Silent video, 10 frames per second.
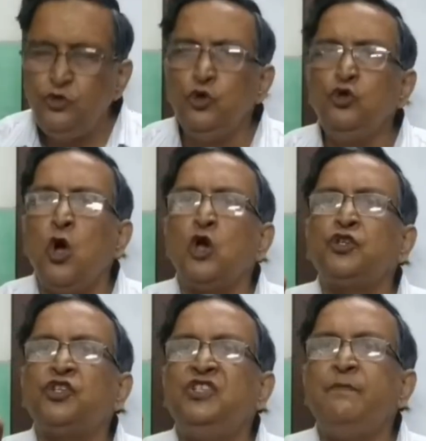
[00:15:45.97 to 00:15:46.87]
Do
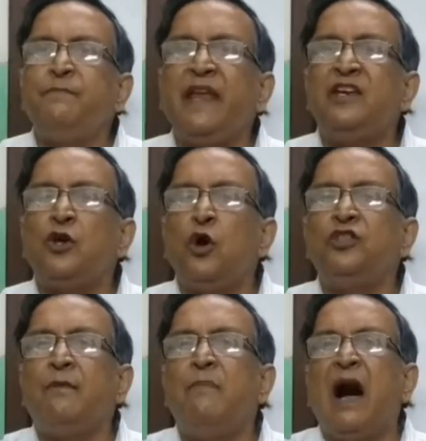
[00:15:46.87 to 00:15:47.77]
not depend on
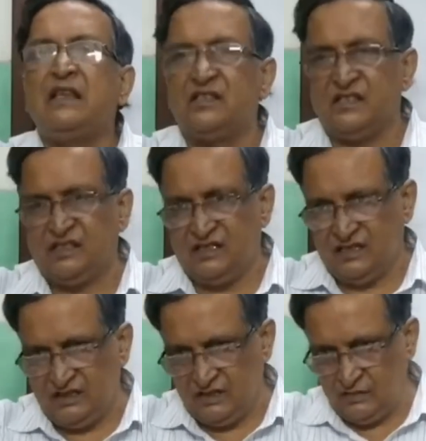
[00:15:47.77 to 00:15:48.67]
the
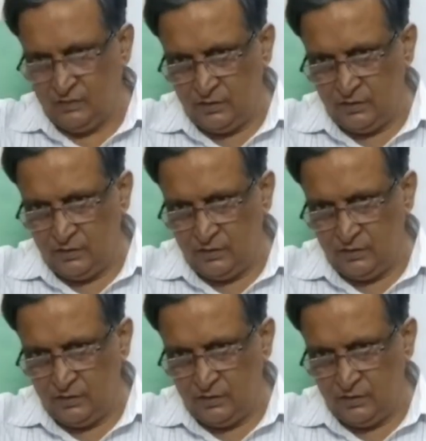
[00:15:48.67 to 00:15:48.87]
mass.